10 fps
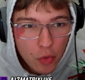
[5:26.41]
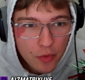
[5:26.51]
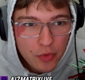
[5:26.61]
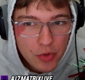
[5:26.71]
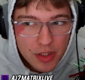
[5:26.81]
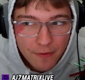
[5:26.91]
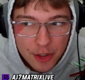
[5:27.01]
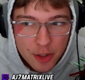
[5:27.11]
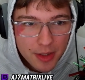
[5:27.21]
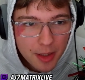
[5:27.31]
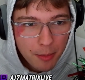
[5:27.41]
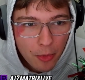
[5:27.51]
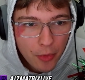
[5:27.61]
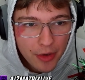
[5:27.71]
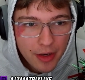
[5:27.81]
use the Fisherman to pull
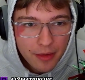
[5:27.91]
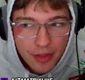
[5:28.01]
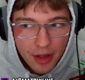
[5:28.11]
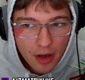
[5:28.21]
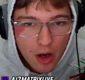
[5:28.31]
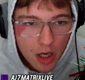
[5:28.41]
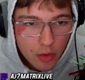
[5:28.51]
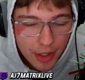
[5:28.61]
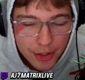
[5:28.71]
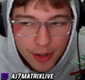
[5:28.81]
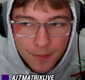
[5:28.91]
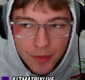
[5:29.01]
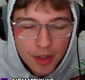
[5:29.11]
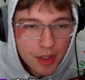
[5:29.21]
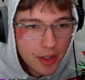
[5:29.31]
the Hog Rider,
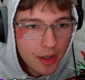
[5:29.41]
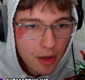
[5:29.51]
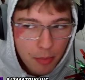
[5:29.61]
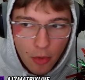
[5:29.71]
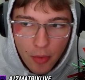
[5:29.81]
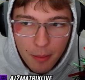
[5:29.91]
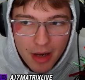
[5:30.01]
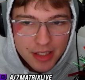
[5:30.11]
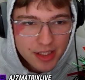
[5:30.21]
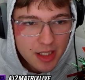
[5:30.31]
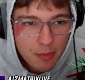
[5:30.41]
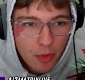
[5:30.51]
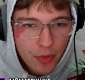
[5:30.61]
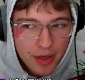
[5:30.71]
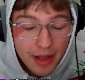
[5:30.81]
pull the Muskie, pull the